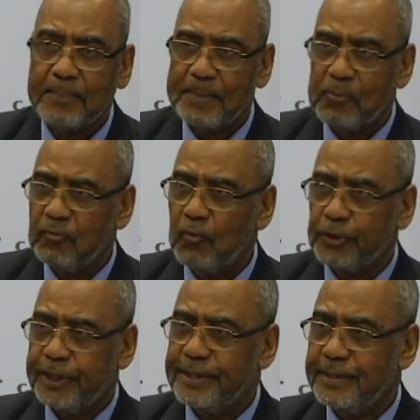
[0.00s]
people
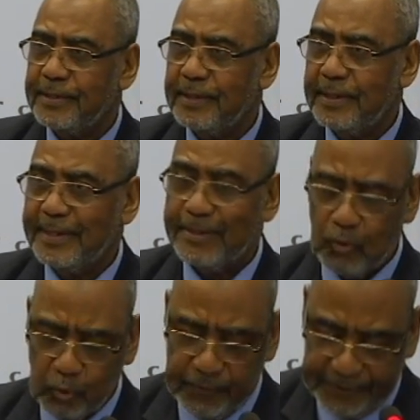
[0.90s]
voted in
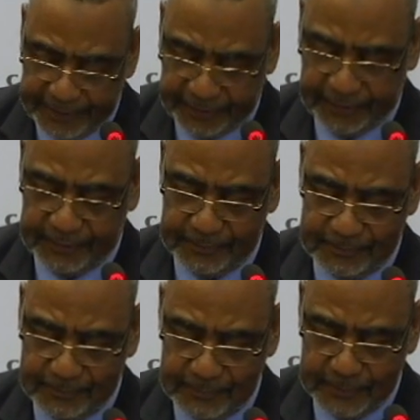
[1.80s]
good faith
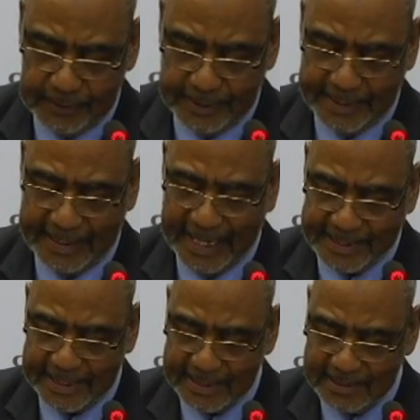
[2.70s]
in
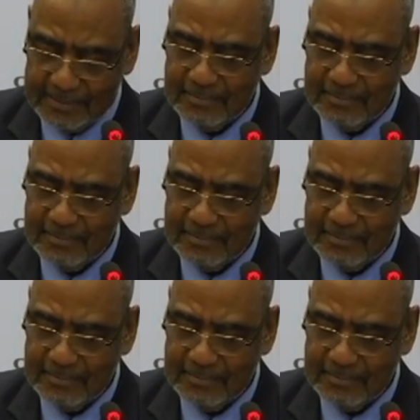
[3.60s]
elections,